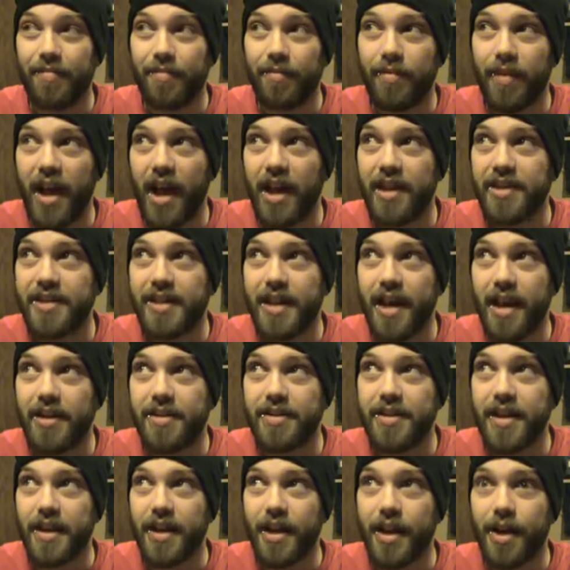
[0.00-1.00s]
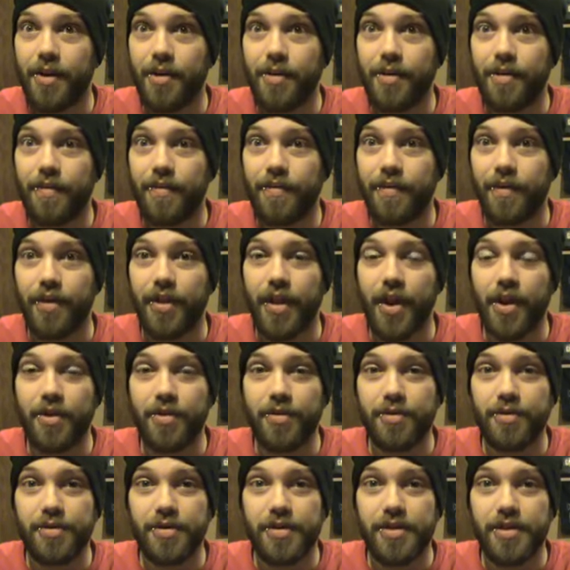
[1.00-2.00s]
How's that go? For
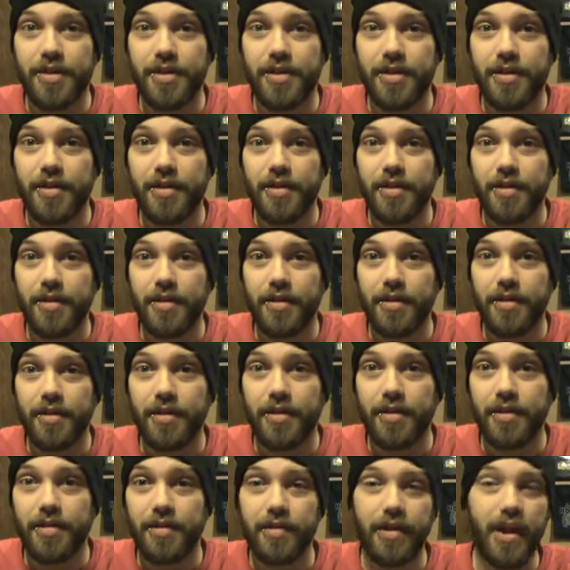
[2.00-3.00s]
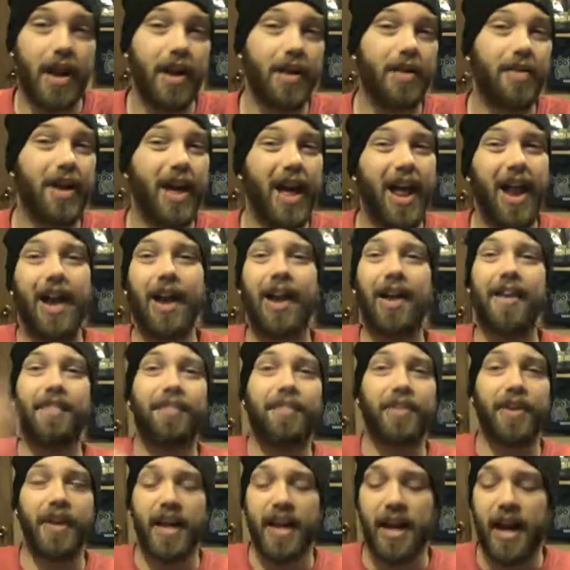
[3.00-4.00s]
those, I
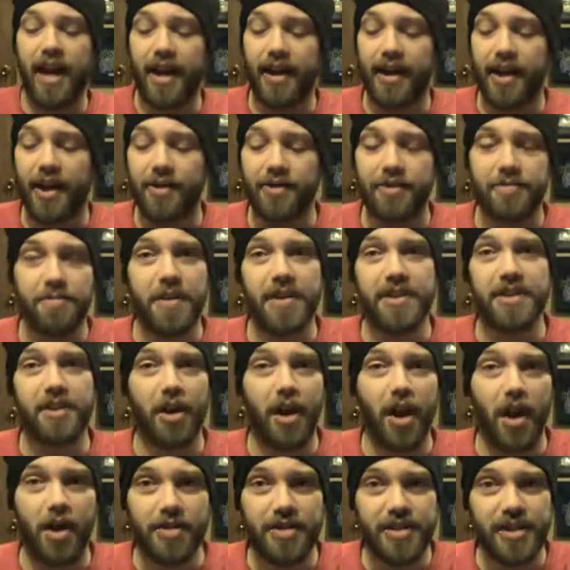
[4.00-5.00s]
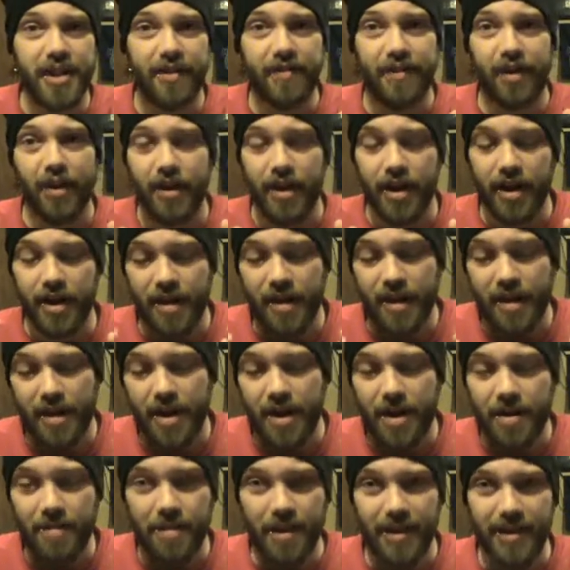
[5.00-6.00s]
forget how it goes. It's been so long since I've heard it.
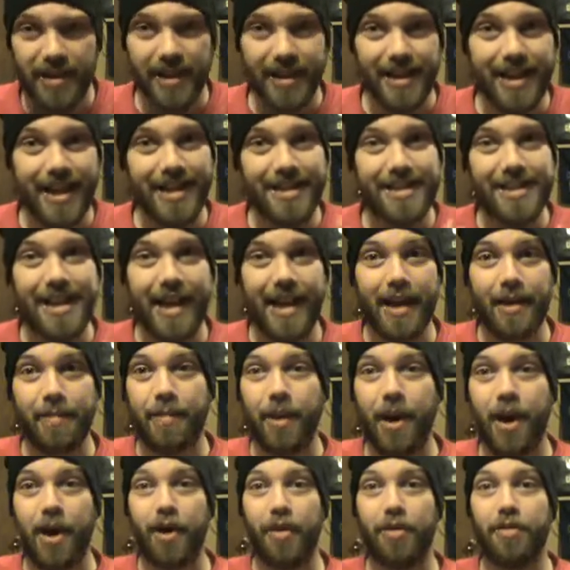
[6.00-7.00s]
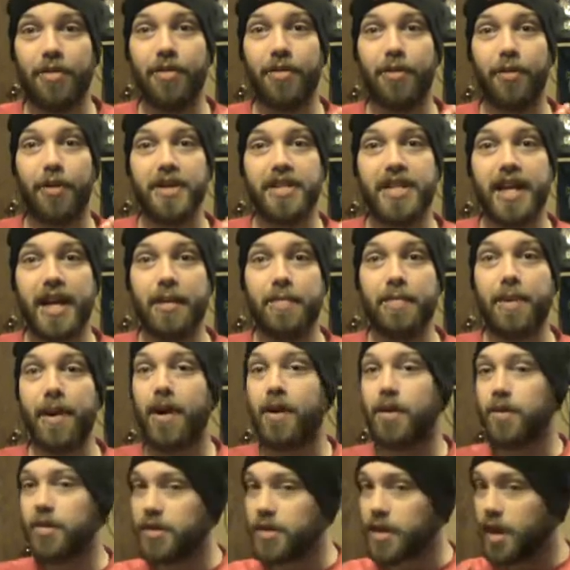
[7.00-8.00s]
But the 10-second pose or the 3-second
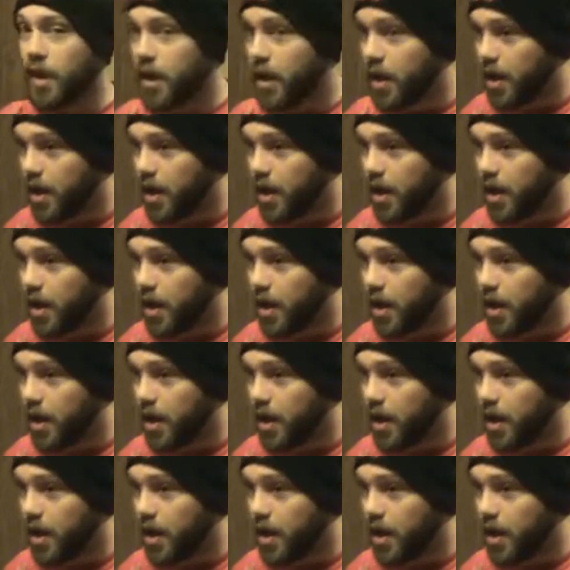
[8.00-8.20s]
pose.